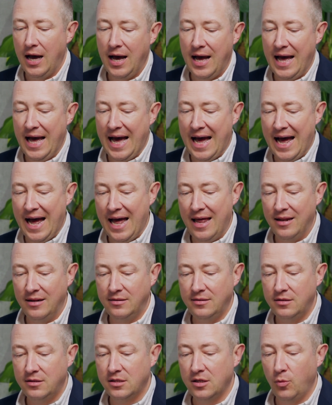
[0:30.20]

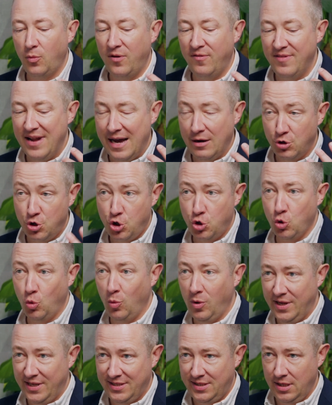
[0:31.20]
and we've now
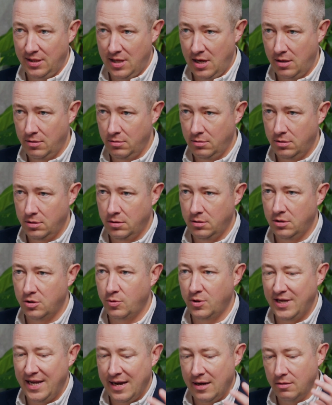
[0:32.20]
shortlisted those. So
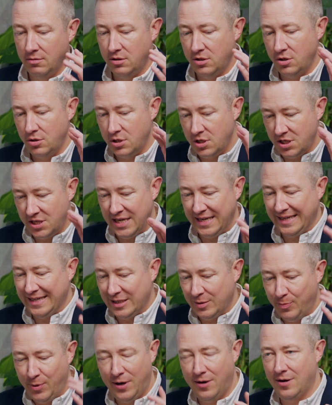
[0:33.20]
we're down to 6
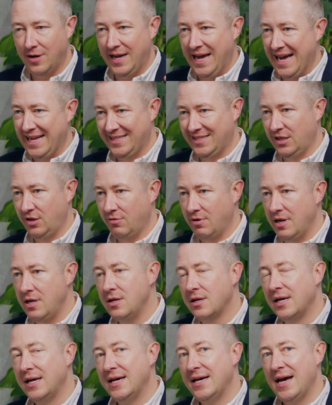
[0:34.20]
per category,
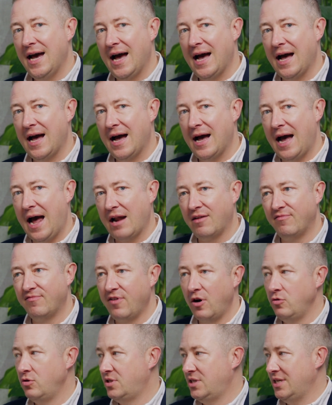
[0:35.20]
and
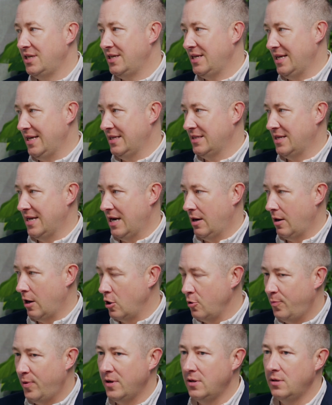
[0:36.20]
voting is now
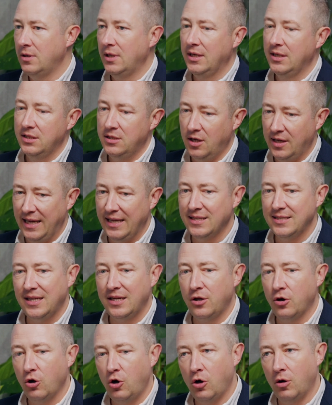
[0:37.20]
open.
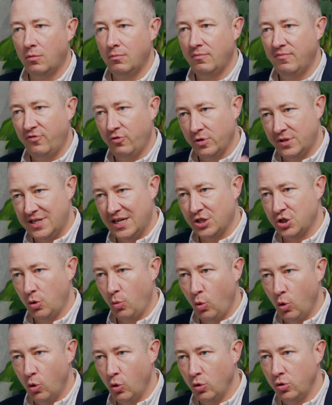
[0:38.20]

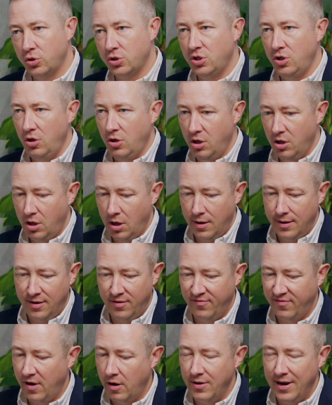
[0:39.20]
targetinternet.com/awards. You can go in and
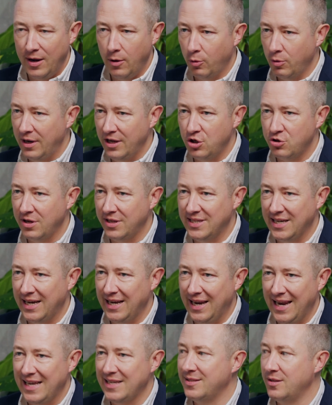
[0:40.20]
vote. It will literally take
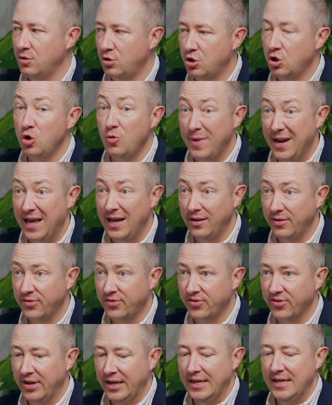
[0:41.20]
less than 2
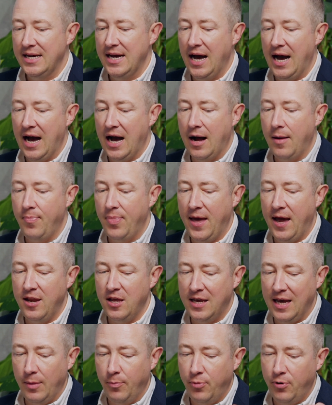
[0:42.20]
minutes, and you
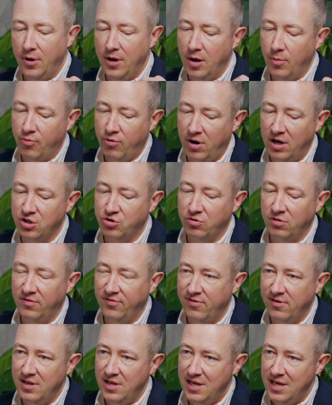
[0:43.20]
get put in a prize draw
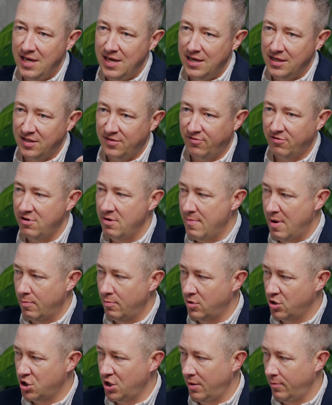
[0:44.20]
for a year's free membership.